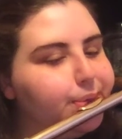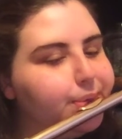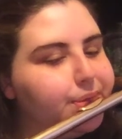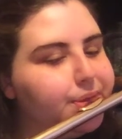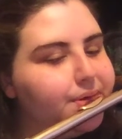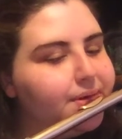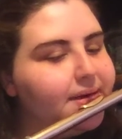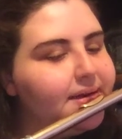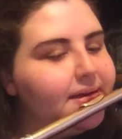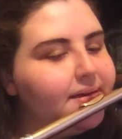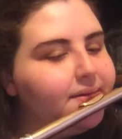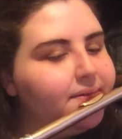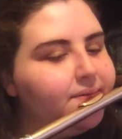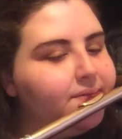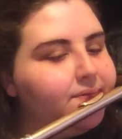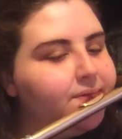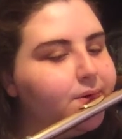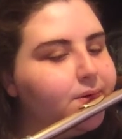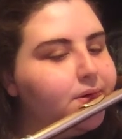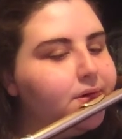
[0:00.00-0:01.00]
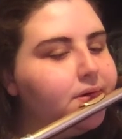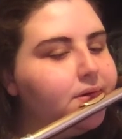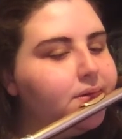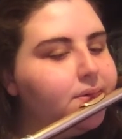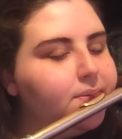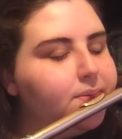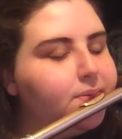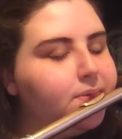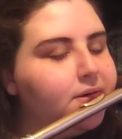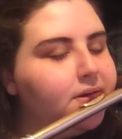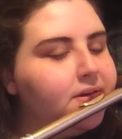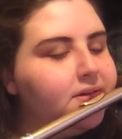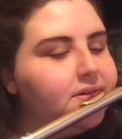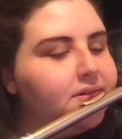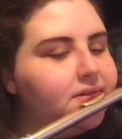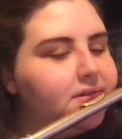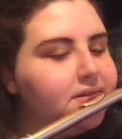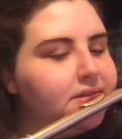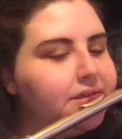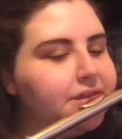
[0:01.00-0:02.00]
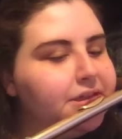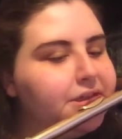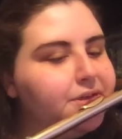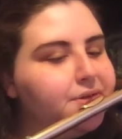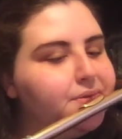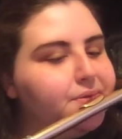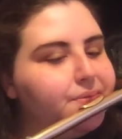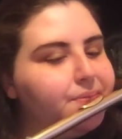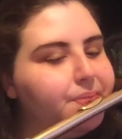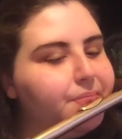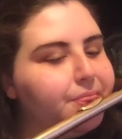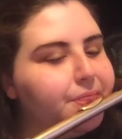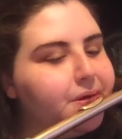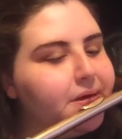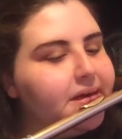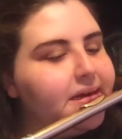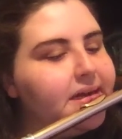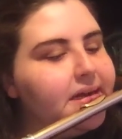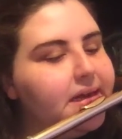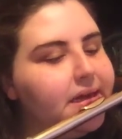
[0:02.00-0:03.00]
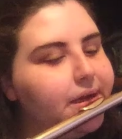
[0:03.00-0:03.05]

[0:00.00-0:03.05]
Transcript: 3 4 1 2 3.